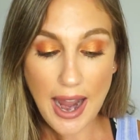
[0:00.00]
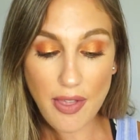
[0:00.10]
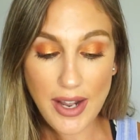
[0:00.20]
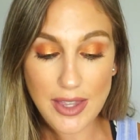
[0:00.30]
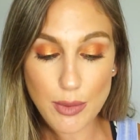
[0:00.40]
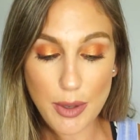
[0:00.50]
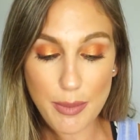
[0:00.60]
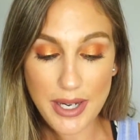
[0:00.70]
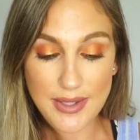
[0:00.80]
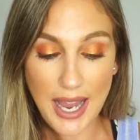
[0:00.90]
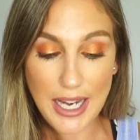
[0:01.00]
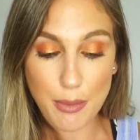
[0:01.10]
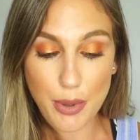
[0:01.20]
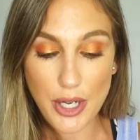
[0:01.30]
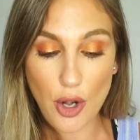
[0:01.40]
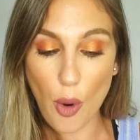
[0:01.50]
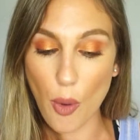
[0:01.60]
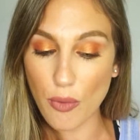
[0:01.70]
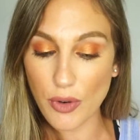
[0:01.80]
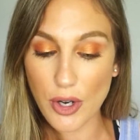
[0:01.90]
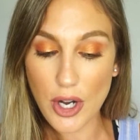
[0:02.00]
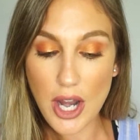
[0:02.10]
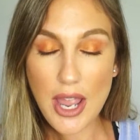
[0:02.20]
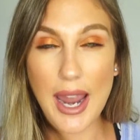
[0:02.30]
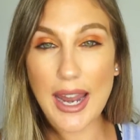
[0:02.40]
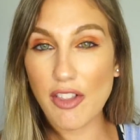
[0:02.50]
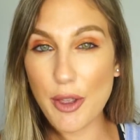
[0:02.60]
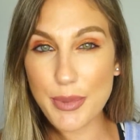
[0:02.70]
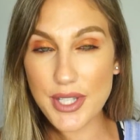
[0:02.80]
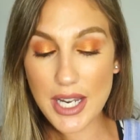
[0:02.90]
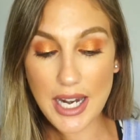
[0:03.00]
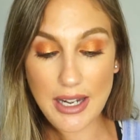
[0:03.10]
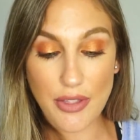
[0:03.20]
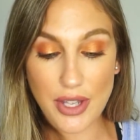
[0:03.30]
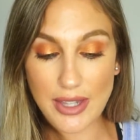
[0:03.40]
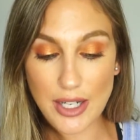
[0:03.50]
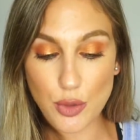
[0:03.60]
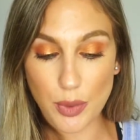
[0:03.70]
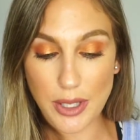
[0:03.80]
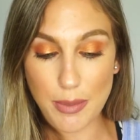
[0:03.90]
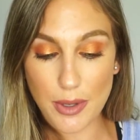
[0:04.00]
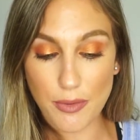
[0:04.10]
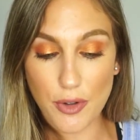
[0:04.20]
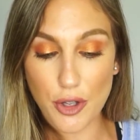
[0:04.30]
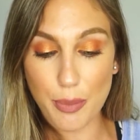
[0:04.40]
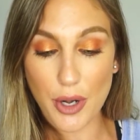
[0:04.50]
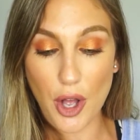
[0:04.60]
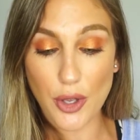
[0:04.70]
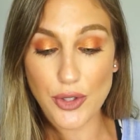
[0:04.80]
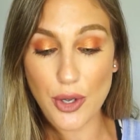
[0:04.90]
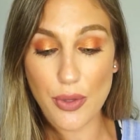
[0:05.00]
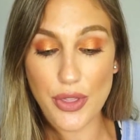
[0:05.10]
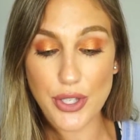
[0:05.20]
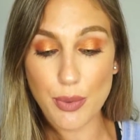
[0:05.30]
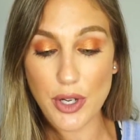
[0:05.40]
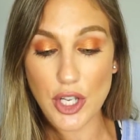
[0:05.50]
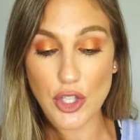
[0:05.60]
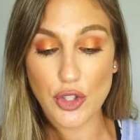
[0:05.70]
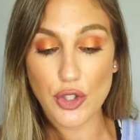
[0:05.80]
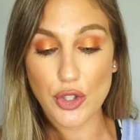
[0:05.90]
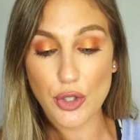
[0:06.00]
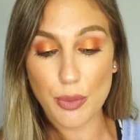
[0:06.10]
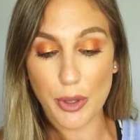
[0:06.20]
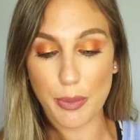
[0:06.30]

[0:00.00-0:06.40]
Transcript: I like this one because I can put it over over a lipstick and I think that it's really beautiful but also this one is super